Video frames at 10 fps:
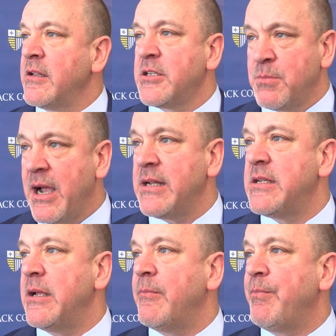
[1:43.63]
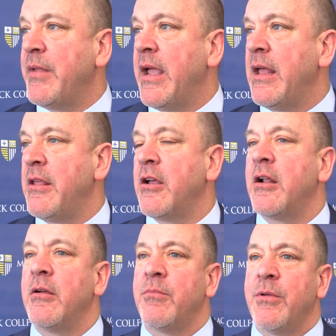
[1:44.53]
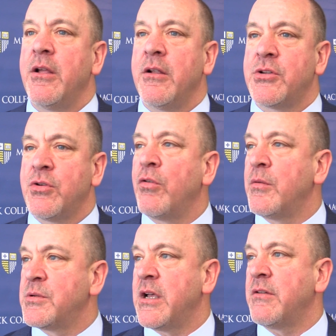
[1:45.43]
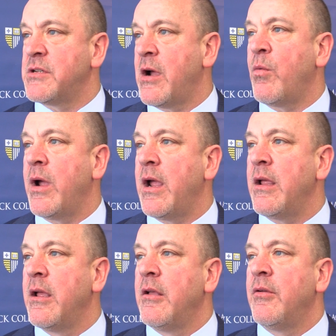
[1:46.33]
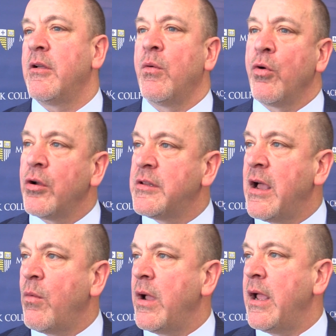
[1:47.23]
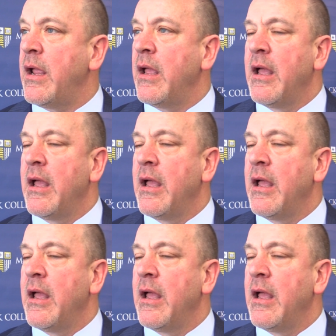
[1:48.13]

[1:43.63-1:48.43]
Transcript: This is my team. And they're gonna show themselves that way. They're gonna work that way.